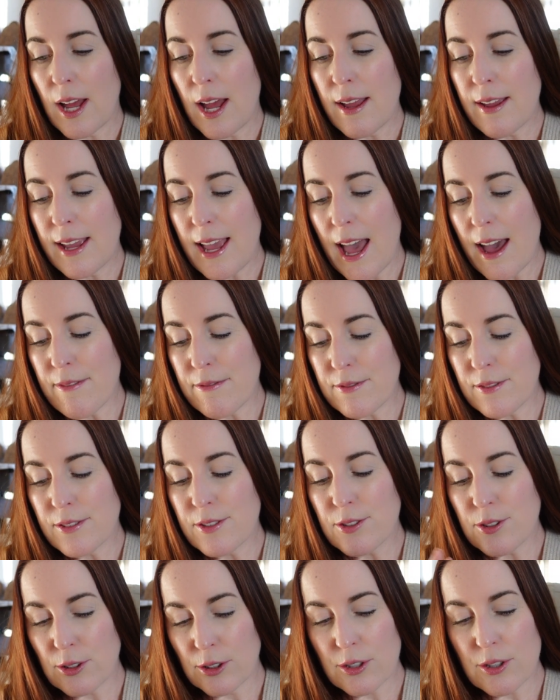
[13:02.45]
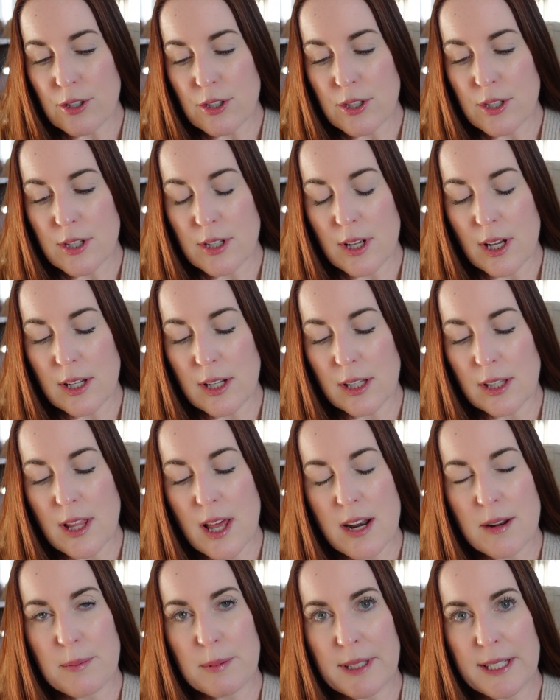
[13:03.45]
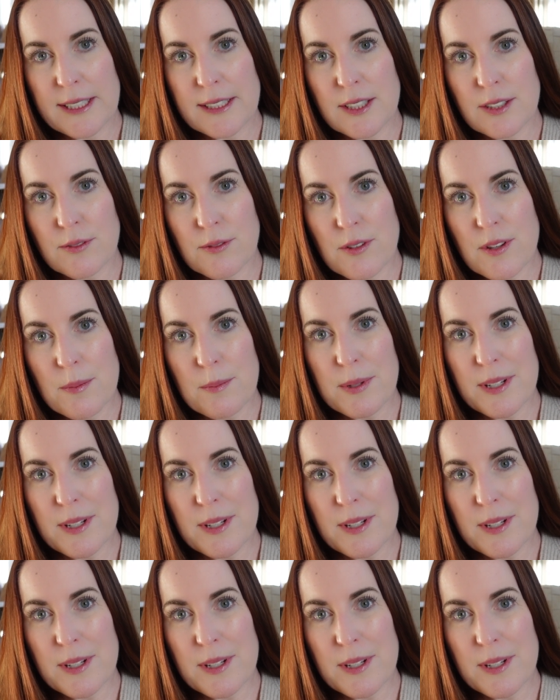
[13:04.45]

I have searched on a lot of places for them,